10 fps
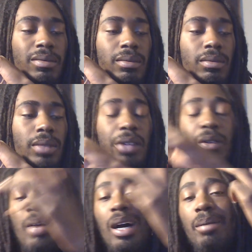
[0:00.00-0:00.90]
he
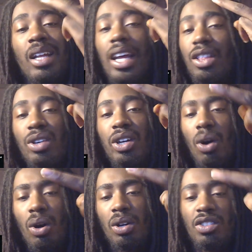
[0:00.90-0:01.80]
remind me of like three
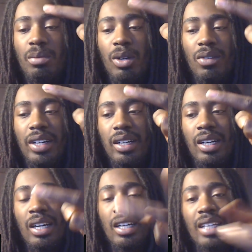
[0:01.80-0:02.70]
artists from over there.
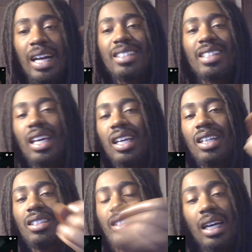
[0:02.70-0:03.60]
Not saying he
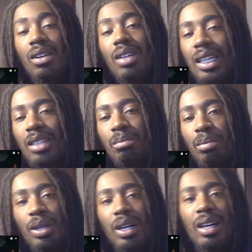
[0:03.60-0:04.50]
sound like him,
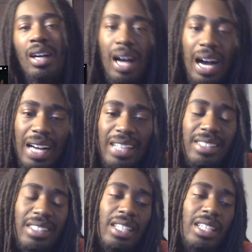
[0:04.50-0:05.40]
but I could
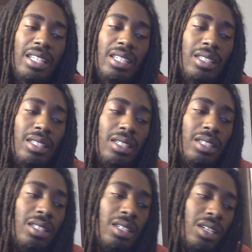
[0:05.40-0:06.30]
see
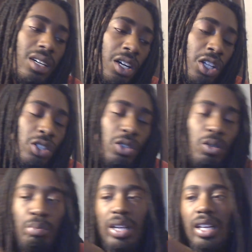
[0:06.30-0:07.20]
a little
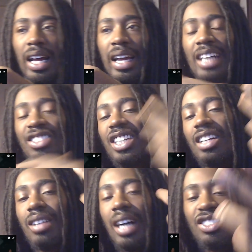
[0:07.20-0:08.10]
bit, like I just get
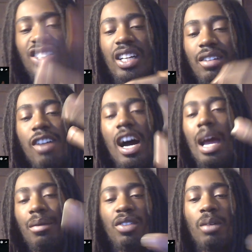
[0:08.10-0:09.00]
a, I just get a
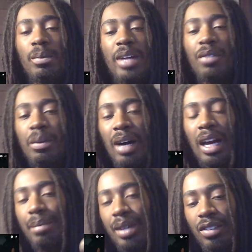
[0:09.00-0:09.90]
vibe from him that
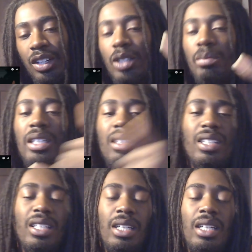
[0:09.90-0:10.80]
remind me of a little bit of Z
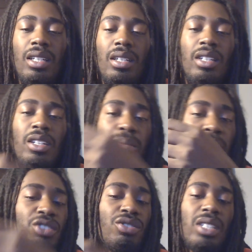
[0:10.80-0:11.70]
E, a little bit
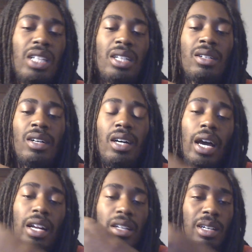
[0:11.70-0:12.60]
of Drillo,
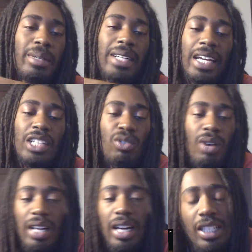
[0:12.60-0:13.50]
and a little bit of
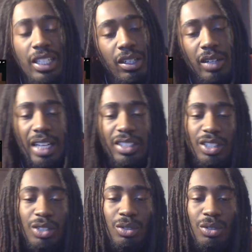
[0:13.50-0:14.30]
Antoine. I ain't even gonna lie to you.